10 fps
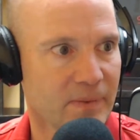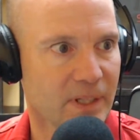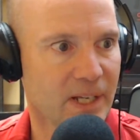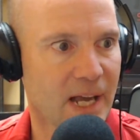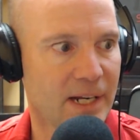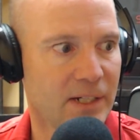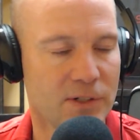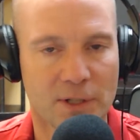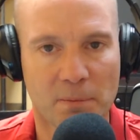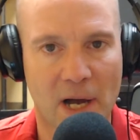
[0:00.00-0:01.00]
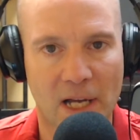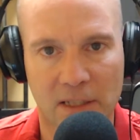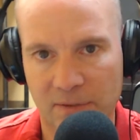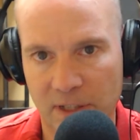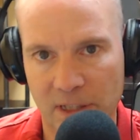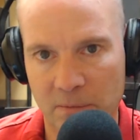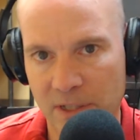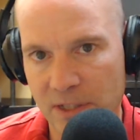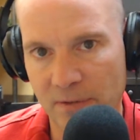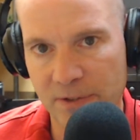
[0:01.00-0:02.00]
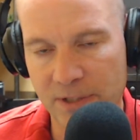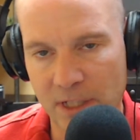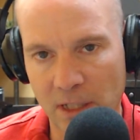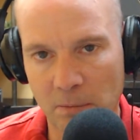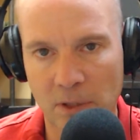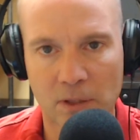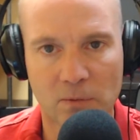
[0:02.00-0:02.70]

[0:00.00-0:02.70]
adding to the pile of killing my self-esteem,